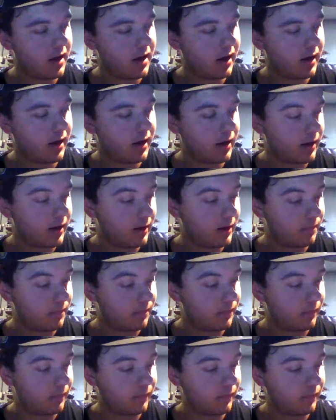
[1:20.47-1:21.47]

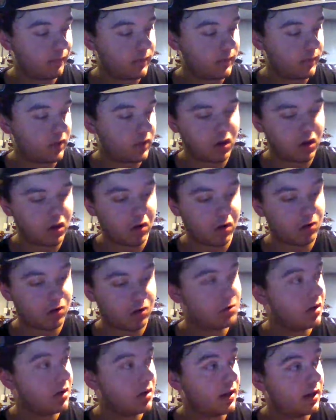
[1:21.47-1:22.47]

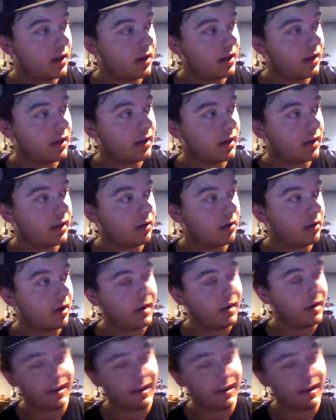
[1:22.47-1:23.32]
So, you know,